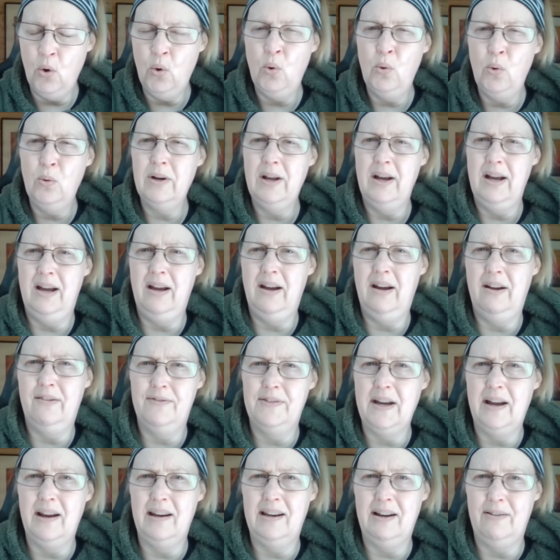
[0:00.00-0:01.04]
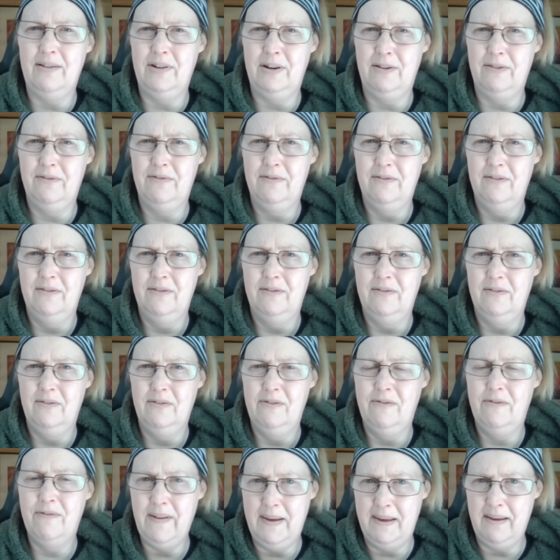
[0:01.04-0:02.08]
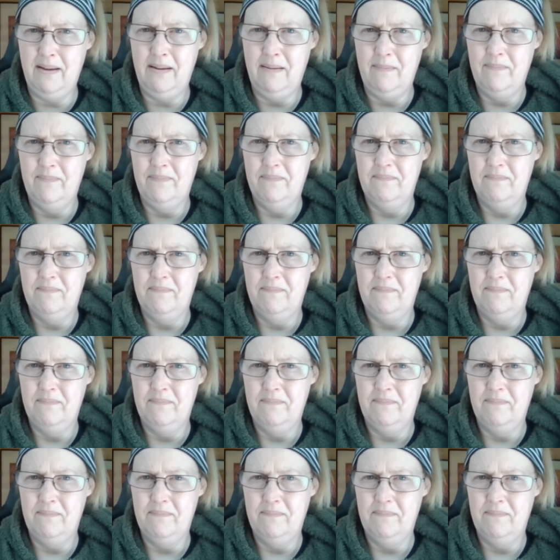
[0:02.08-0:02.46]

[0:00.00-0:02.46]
all have that level of fear.